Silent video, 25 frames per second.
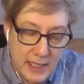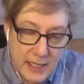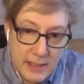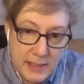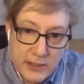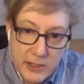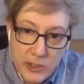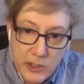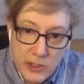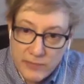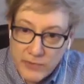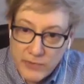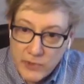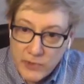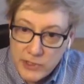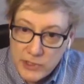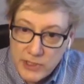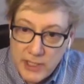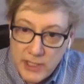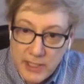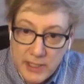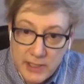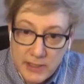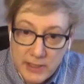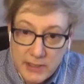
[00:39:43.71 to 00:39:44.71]
in the
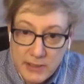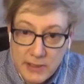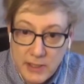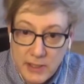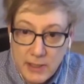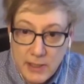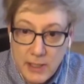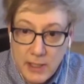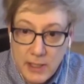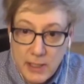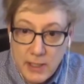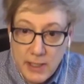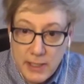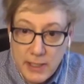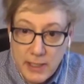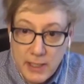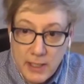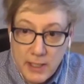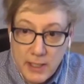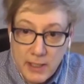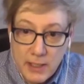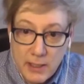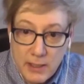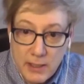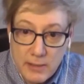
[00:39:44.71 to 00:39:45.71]
universities
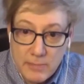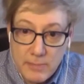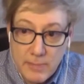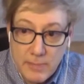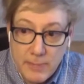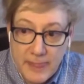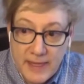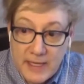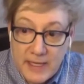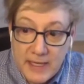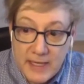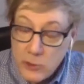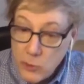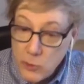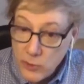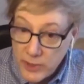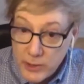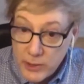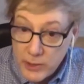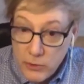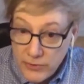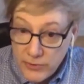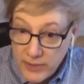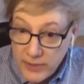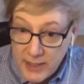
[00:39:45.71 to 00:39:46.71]
in
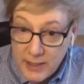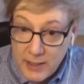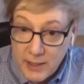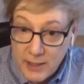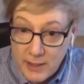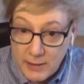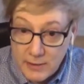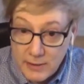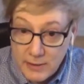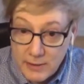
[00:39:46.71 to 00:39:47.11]
critical thinking.